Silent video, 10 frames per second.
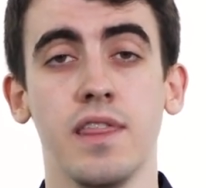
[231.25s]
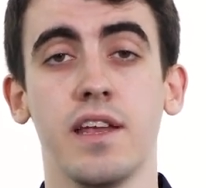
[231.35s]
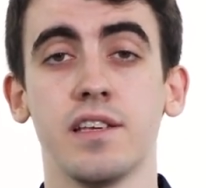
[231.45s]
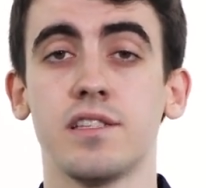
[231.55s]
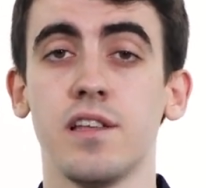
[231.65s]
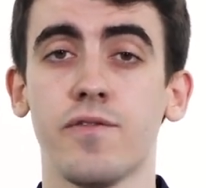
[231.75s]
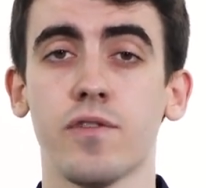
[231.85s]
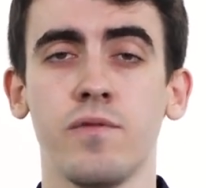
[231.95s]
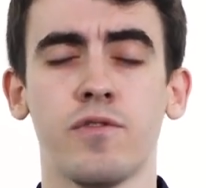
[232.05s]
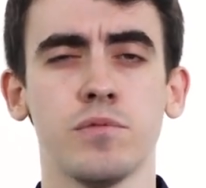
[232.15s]
that is
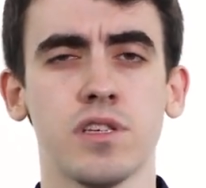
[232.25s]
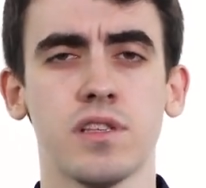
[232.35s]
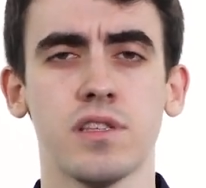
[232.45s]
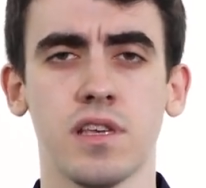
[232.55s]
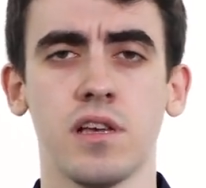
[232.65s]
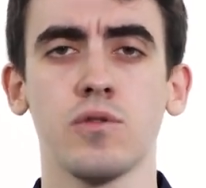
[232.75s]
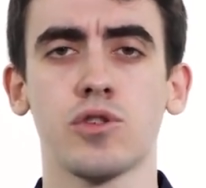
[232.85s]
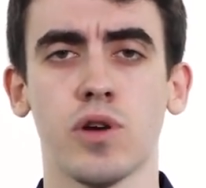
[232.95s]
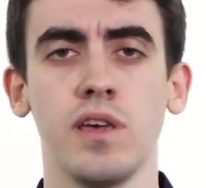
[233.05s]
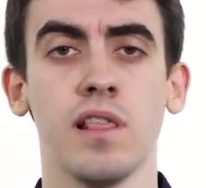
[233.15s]
different from just a single
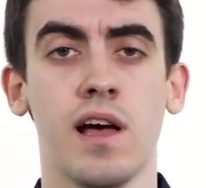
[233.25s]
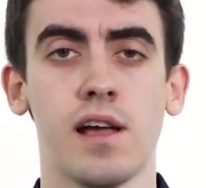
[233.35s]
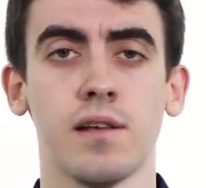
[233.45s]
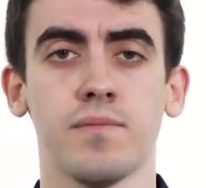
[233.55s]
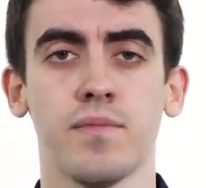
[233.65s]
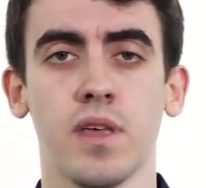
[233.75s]
straight line.